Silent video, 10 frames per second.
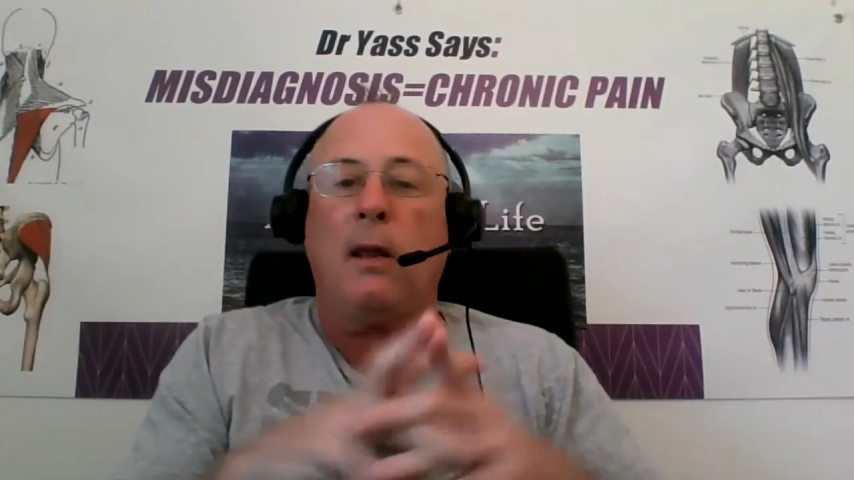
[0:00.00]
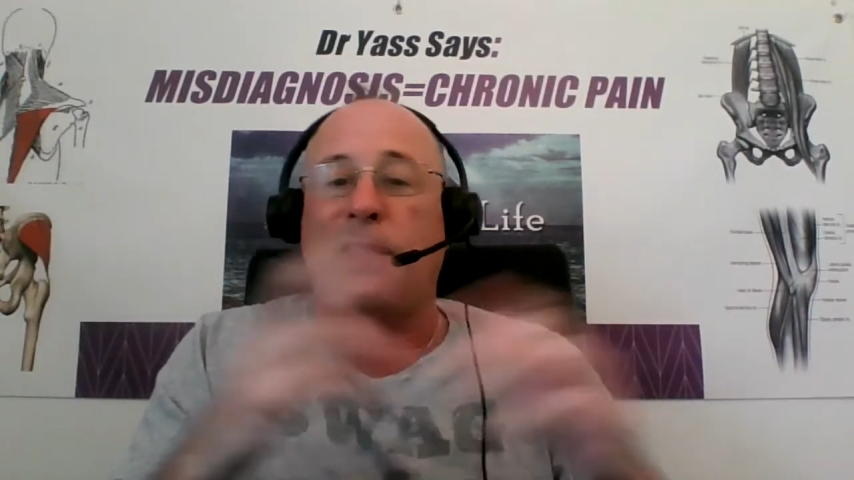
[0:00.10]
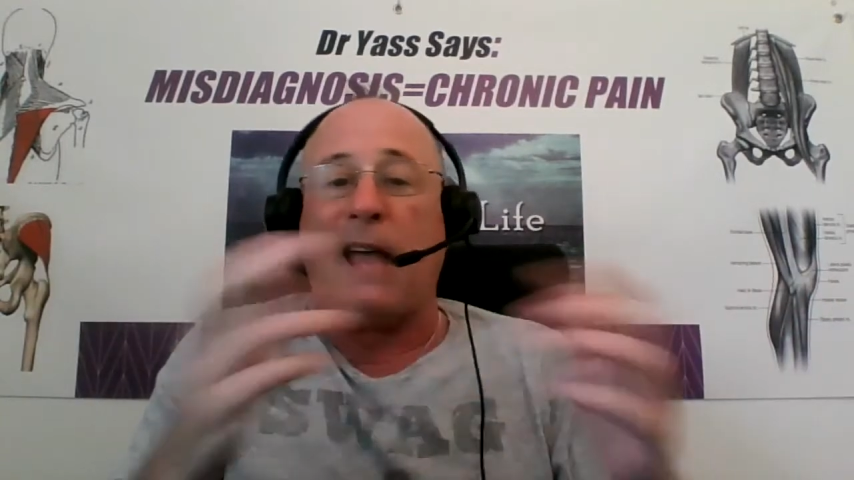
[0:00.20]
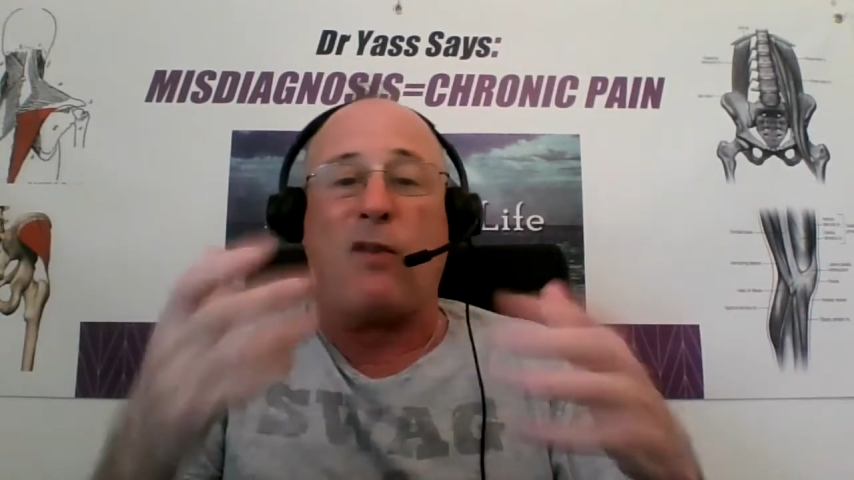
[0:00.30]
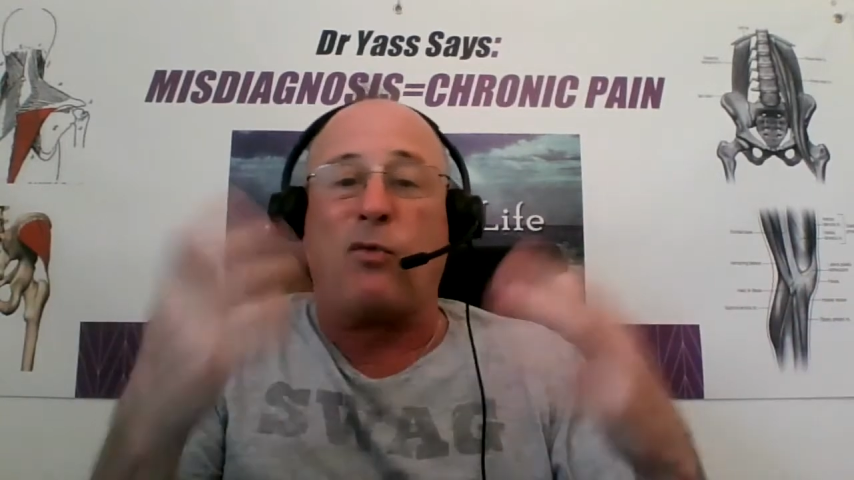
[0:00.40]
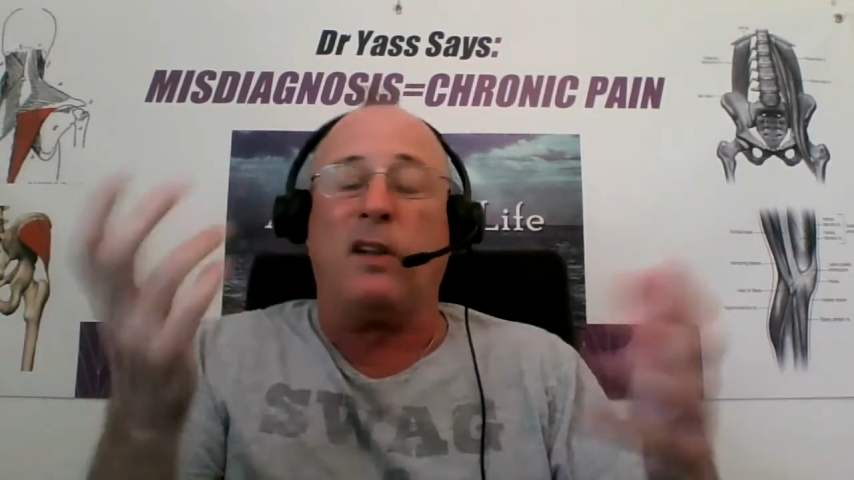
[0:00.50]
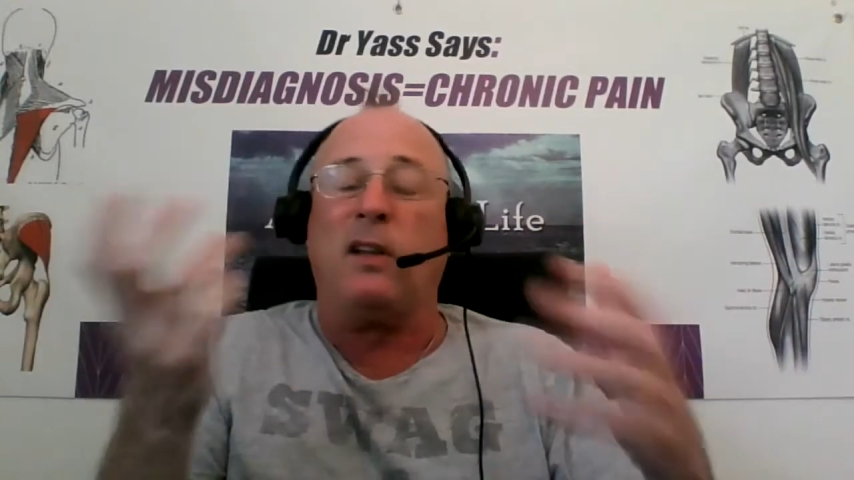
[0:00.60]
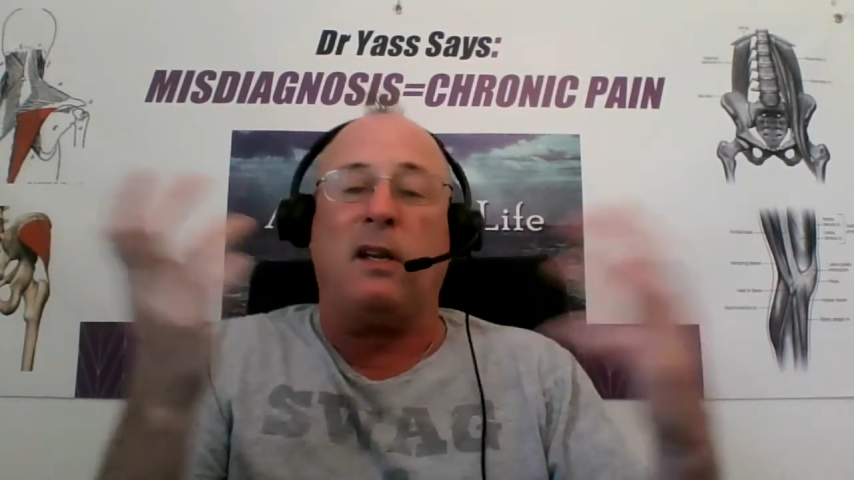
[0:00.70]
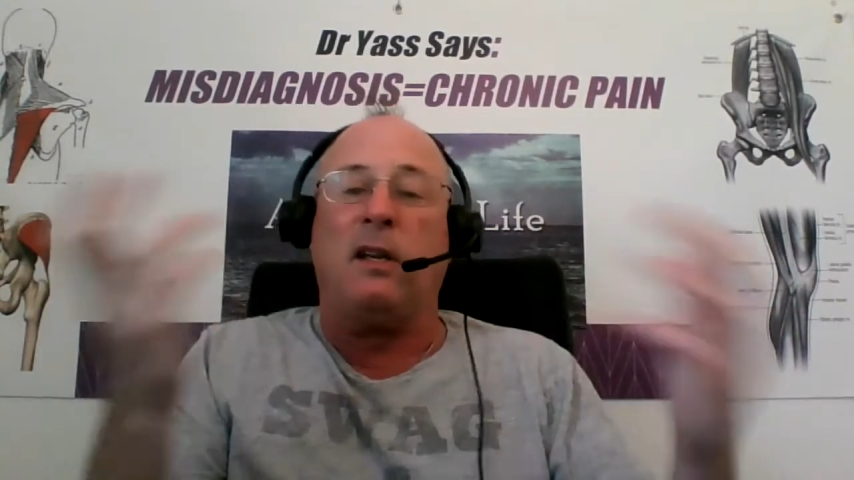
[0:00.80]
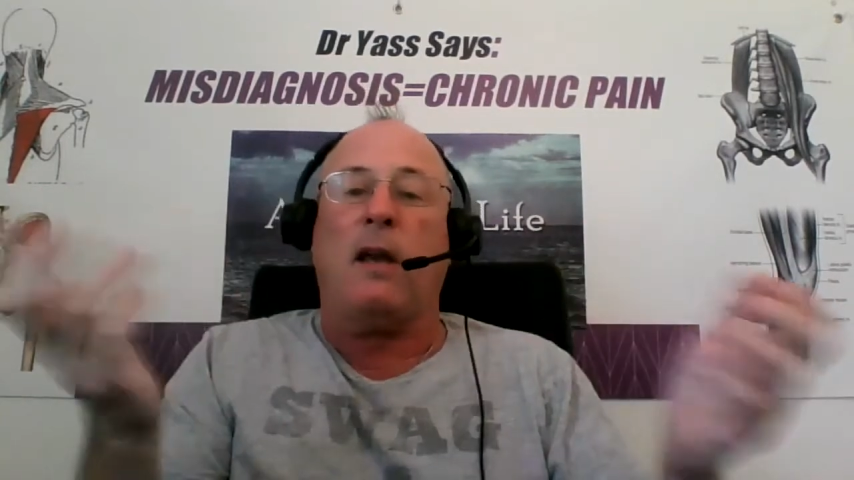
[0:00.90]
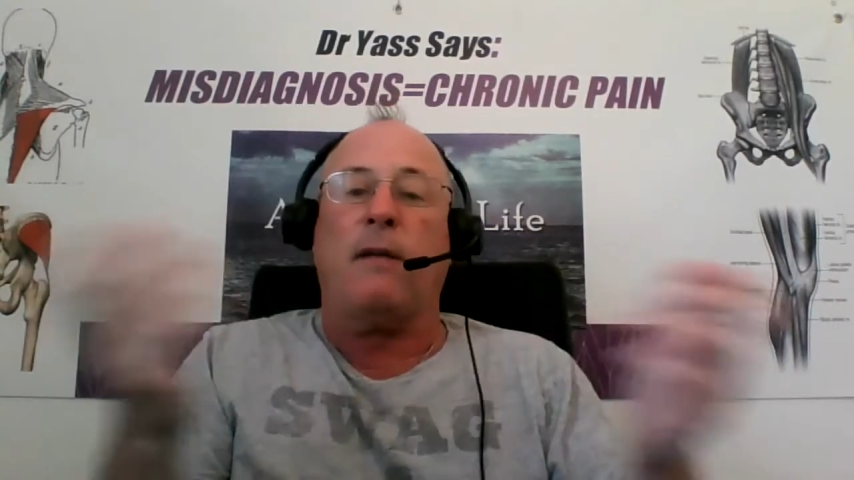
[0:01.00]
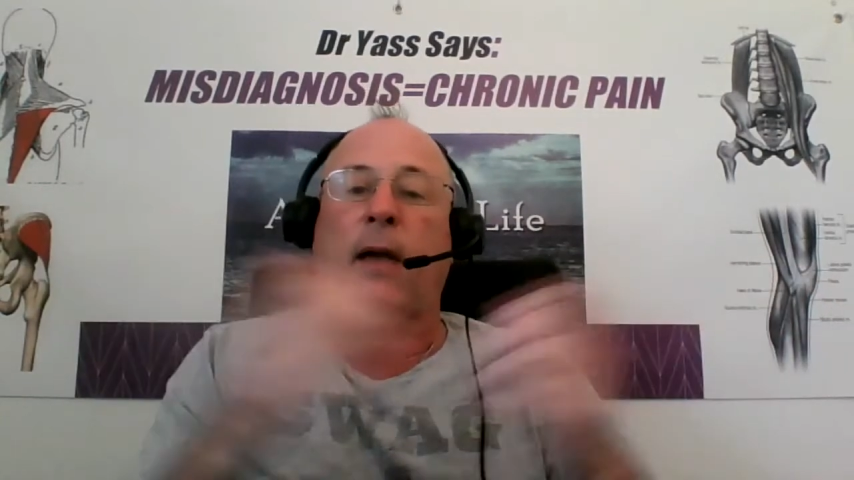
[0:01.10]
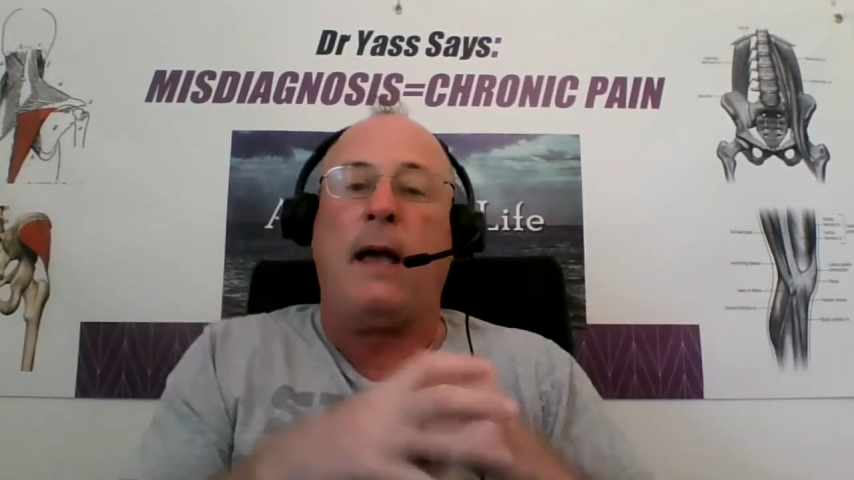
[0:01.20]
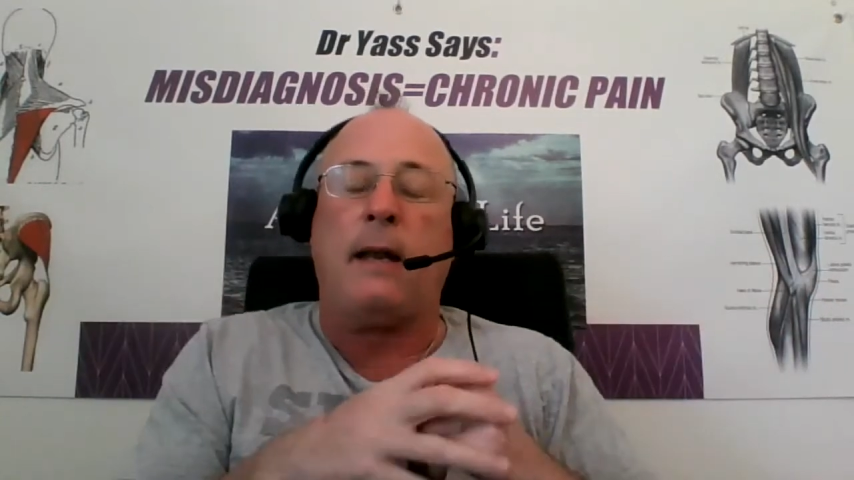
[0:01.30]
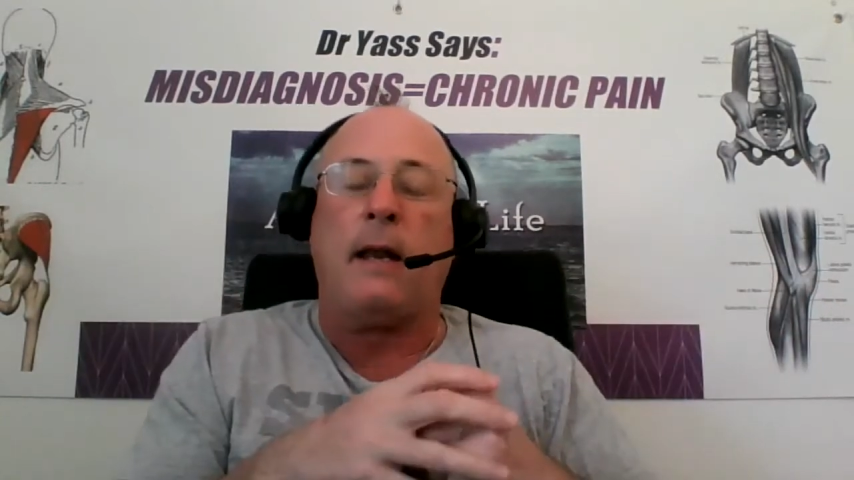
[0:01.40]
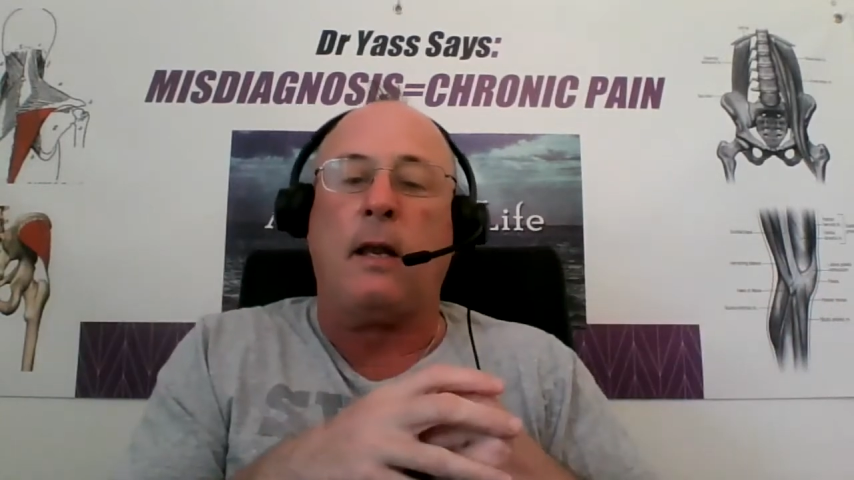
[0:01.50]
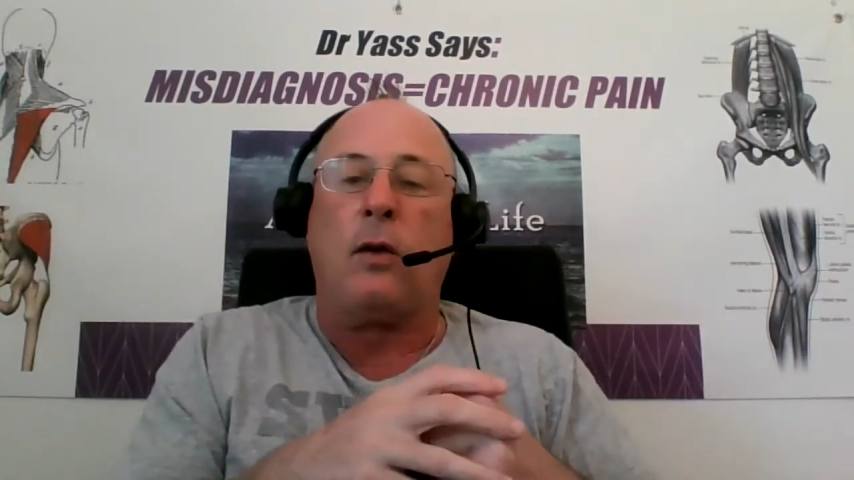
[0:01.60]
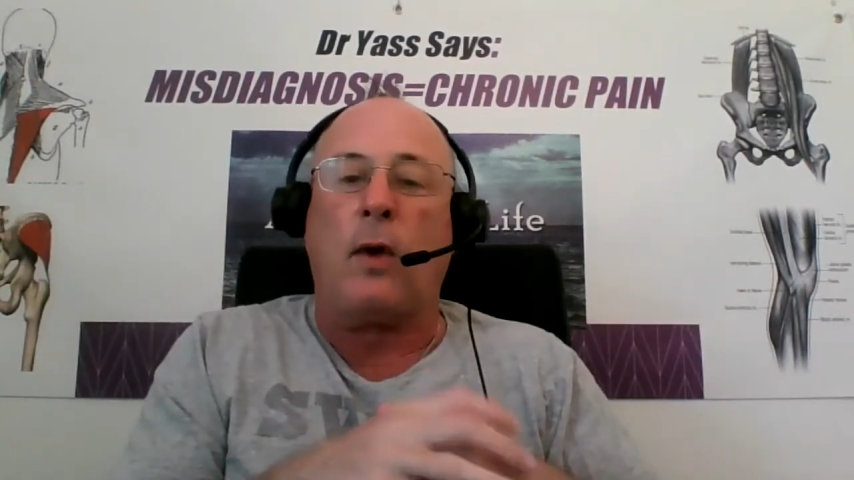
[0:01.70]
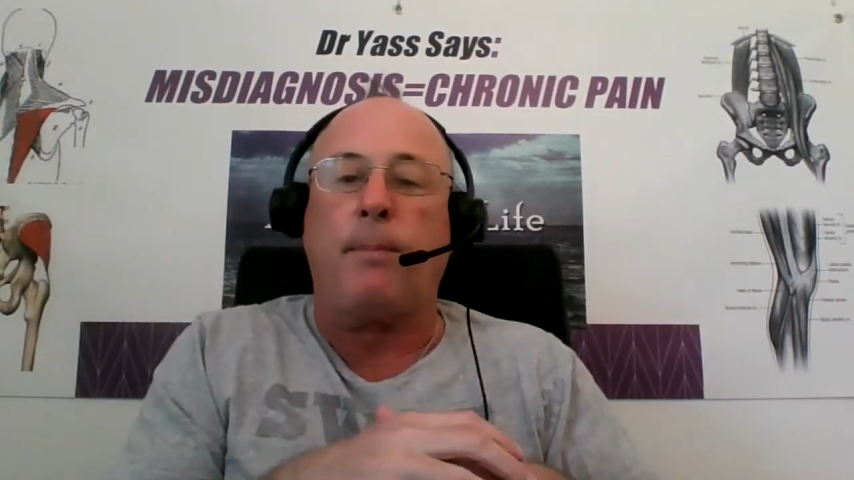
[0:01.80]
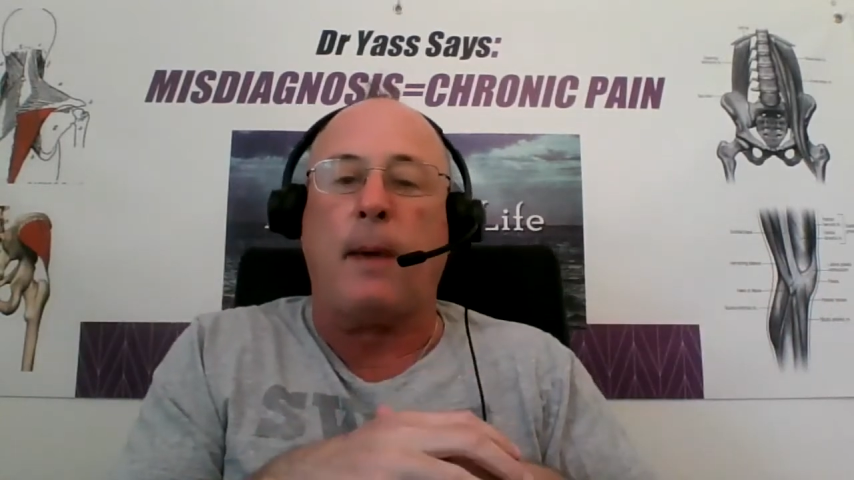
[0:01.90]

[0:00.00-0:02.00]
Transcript: that really never had any great